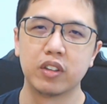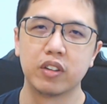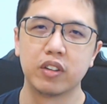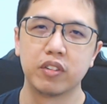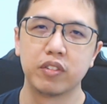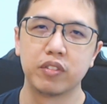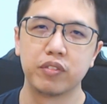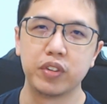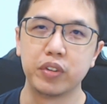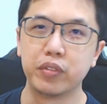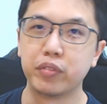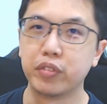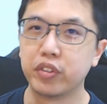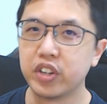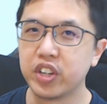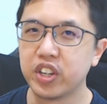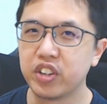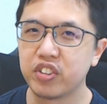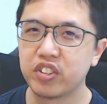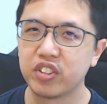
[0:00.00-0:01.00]

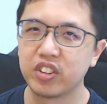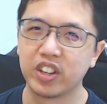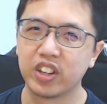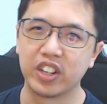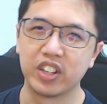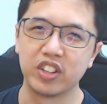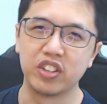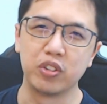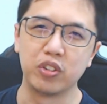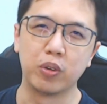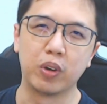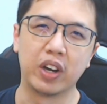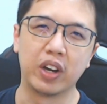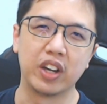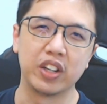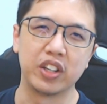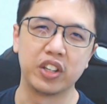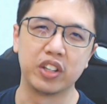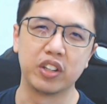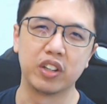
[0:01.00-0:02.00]
feverish and you are
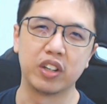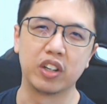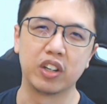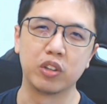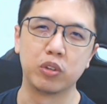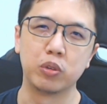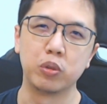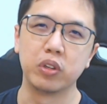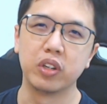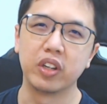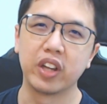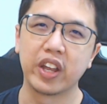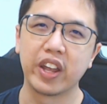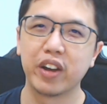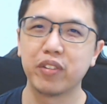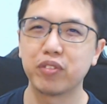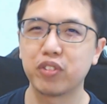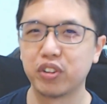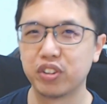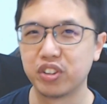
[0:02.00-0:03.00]
in a good
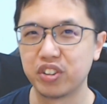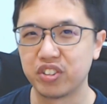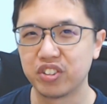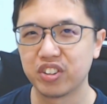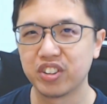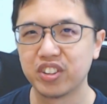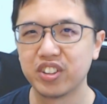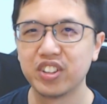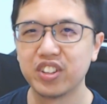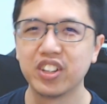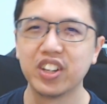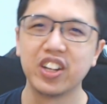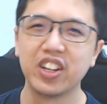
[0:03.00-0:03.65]
health condition